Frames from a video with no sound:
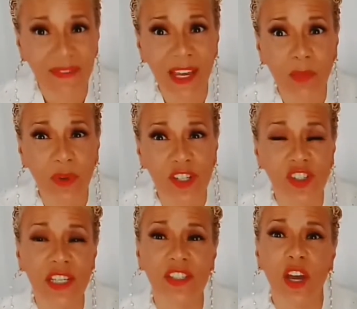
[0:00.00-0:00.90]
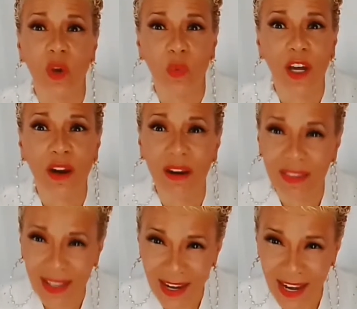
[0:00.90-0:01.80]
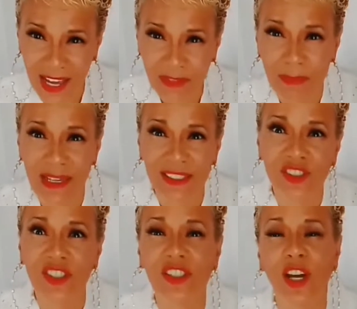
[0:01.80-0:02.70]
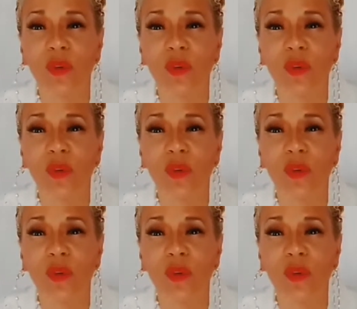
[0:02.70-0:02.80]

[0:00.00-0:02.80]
vibrations, what are the love messages